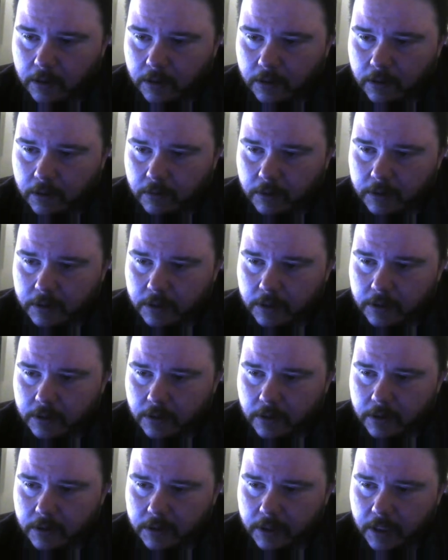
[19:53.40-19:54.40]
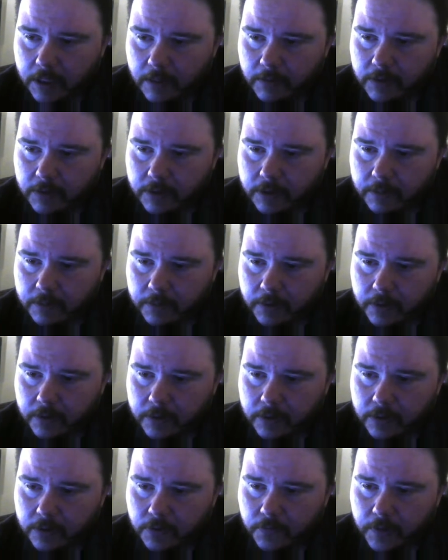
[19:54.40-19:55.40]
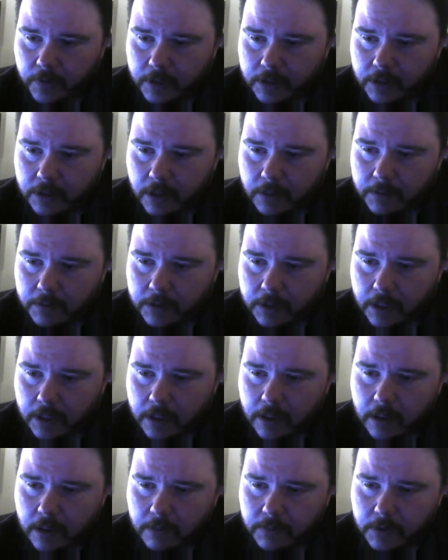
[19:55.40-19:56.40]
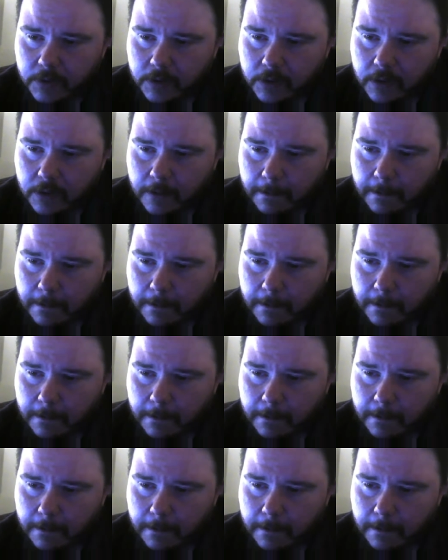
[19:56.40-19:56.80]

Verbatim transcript: USSR scammers typically use fake job scams.